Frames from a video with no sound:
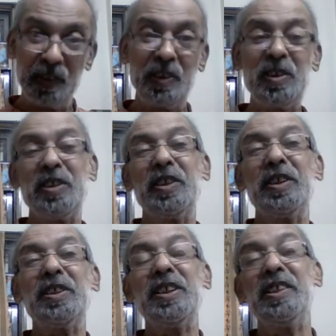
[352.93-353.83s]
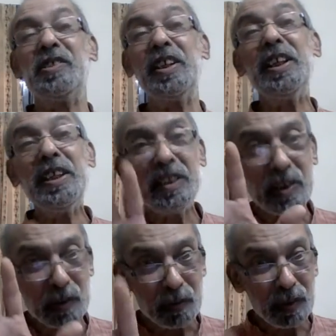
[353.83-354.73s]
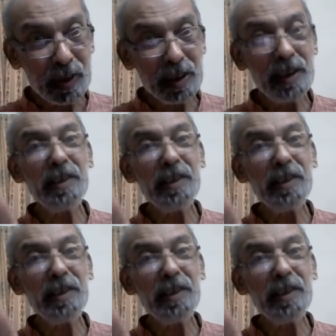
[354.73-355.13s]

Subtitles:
Sri Krishna is telling, this world